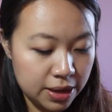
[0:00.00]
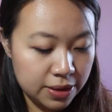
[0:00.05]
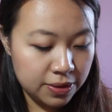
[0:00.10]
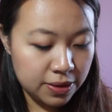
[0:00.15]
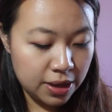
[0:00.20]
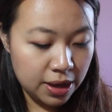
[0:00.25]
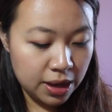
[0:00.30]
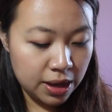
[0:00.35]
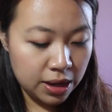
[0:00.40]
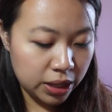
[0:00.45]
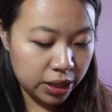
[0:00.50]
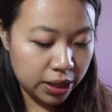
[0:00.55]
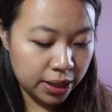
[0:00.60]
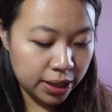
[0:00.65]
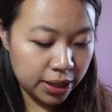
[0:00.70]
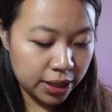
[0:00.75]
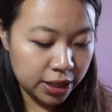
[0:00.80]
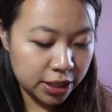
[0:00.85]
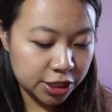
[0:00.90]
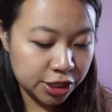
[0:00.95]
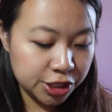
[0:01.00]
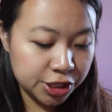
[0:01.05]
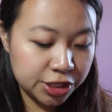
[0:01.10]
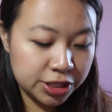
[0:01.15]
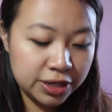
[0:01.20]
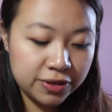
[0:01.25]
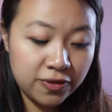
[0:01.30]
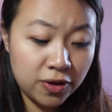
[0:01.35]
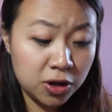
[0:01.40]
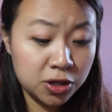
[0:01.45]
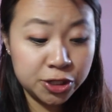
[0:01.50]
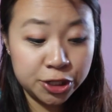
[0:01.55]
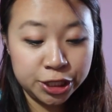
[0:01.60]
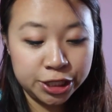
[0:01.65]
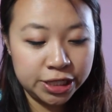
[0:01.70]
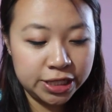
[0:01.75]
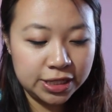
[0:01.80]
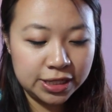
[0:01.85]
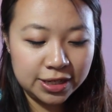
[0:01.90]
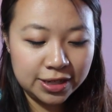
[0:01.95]
And then a
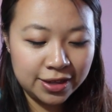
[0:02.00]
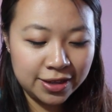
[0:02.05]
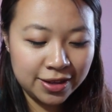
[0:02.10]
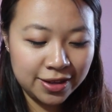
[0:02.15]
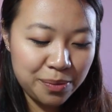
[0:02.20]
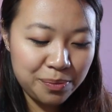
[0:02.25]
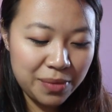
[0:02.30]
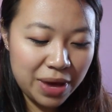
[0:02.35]
Givenchy